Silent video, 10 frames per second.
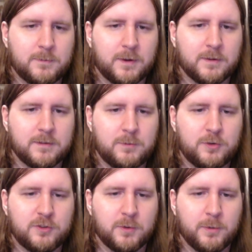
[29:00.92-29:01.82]
because I'm
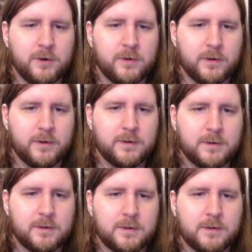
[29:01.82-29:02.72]
just a burden.
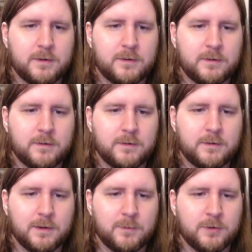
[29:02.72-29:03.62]

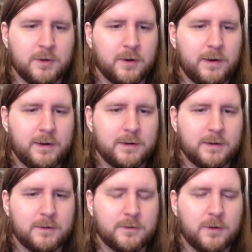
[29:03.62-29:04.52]
I'm sorry.
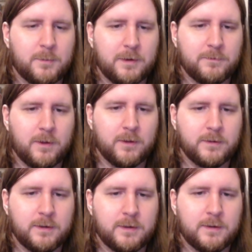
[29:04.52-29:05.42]
It's all my
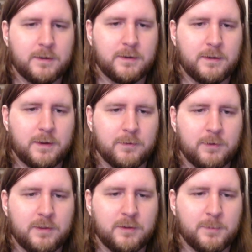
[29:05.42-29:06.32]
fault.
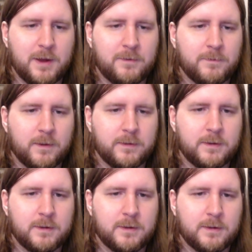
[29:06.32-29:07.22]
Everything's my fault.
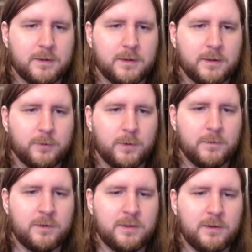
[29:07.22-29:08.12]
I'll do
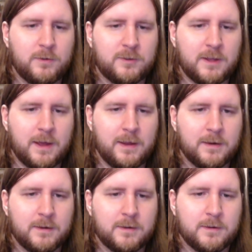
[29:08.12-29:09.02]
everything you say.
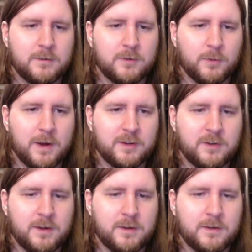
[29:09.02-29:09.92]
So, Asha,